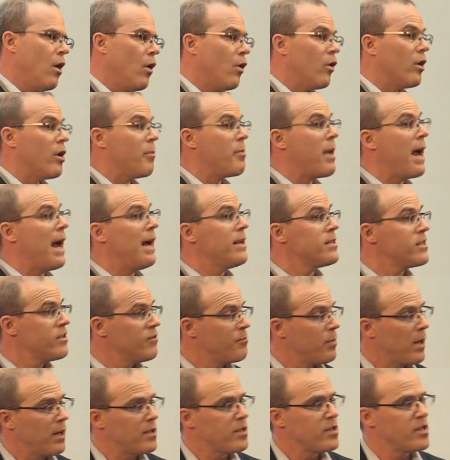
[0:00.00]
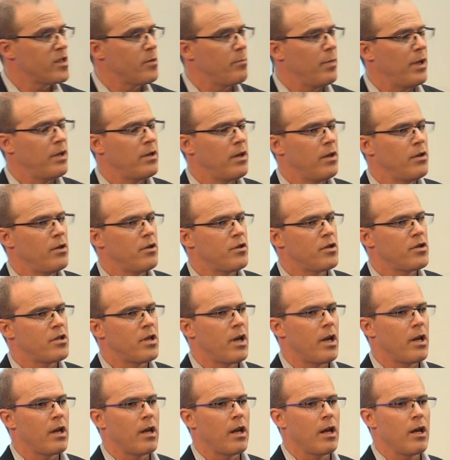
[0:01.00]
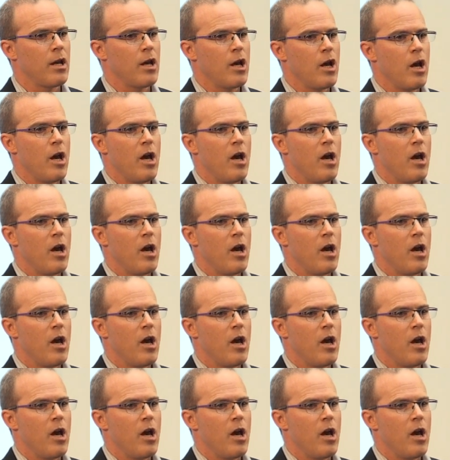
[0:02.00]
or a passive participant in your study,